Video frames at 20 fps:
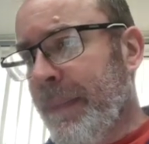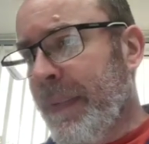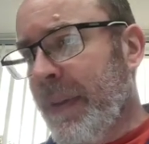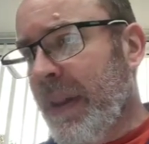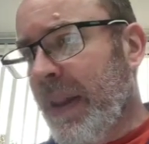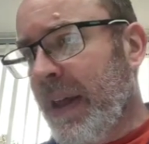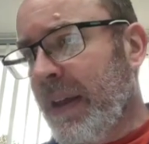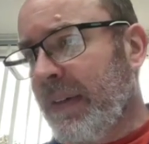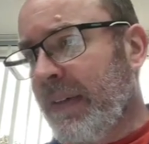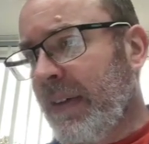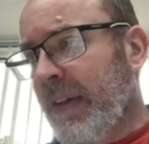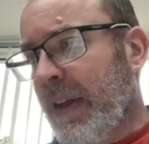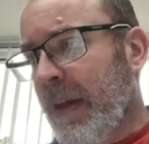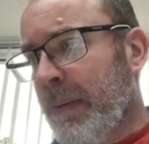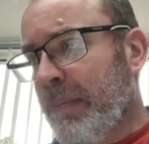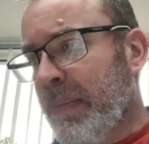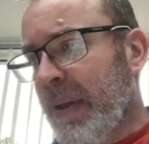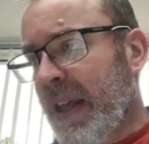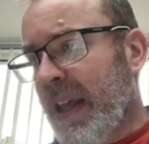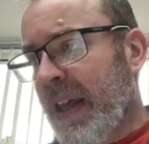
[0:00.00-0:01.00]
Next
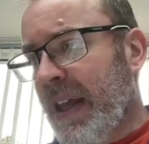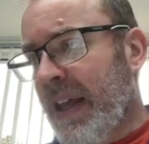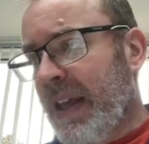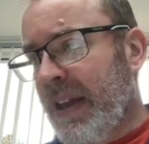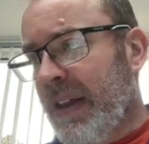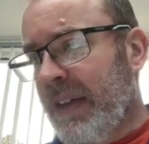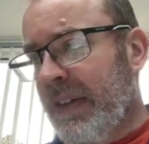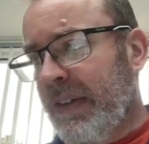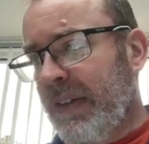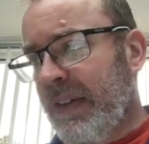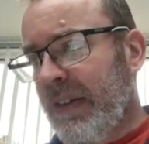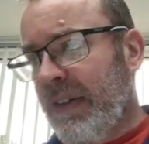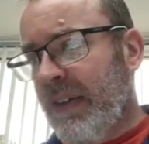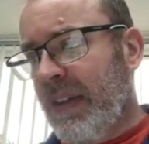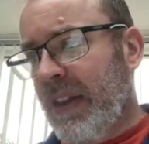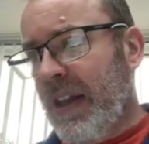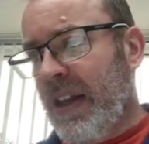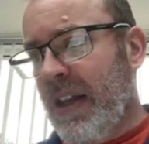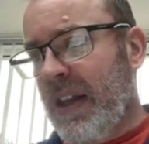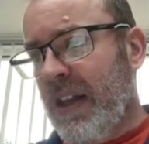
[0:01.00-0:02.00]
up is
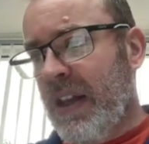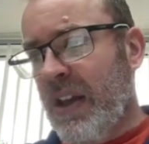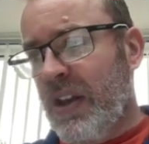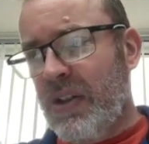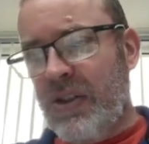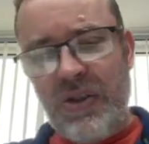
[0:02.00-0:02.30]
the